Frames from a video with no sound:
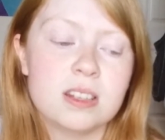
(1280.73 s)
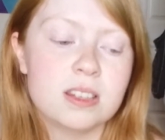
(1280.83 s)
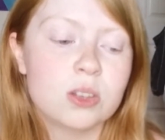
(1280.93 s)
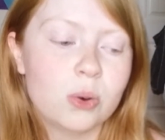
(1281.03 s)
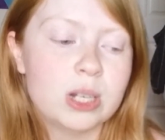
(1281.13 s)
This
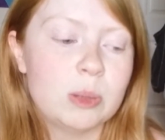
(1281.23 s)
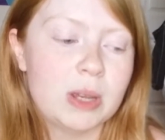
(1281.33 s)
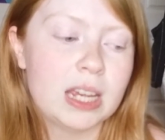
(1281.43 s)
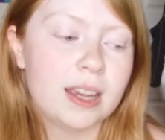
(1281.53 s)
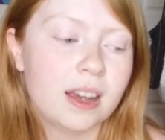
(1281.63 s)
is going to
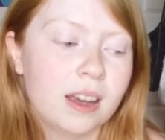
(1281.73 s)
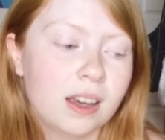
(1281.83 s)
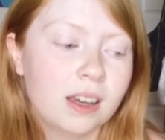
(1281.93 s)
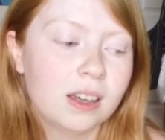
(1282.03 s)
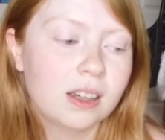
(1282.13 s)
be
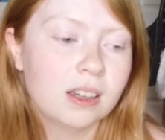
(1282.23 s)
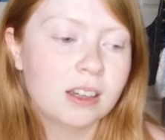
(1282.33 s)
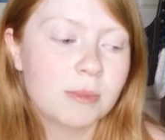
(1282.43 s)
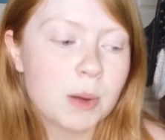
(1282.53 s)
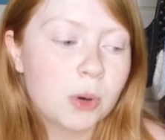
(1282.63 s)

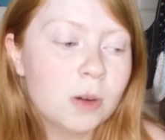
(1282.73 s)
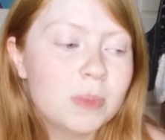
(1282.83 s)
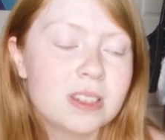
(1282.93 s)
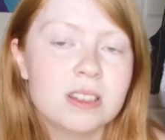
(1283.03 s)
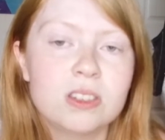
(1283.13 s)
my
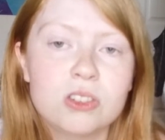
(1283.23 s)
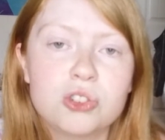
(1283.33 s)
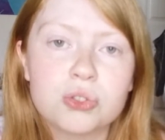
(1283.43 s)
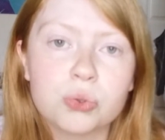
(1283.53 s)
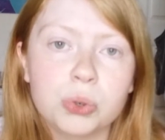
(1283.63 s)
purpose. It's
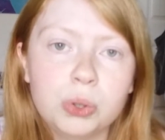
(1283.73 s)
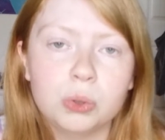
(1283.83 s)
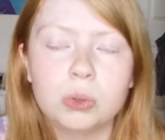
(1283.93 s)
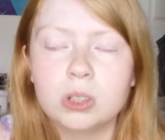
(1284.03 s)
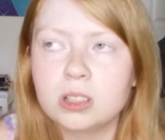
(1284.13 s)

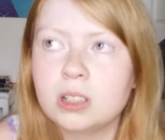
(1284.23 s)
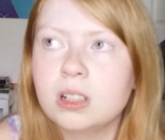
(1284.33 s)
true.